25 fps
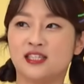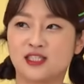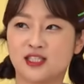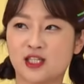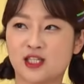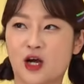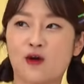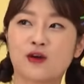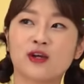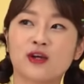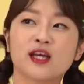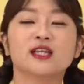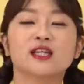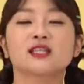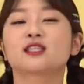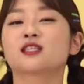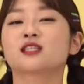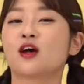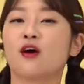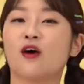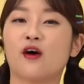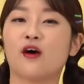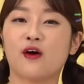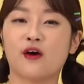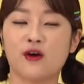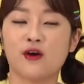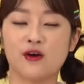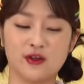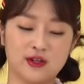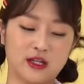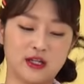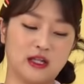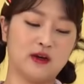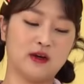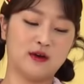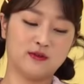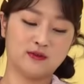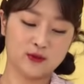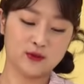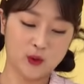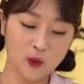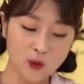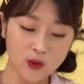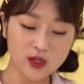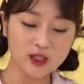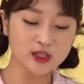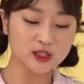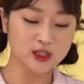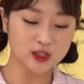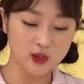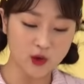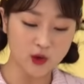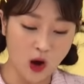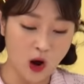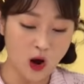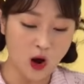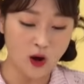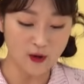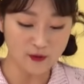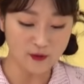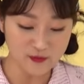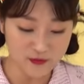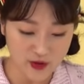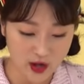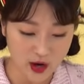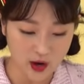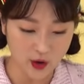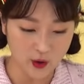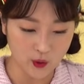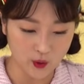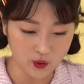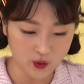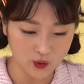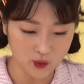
Cheonggyecheon. Of course, you all know.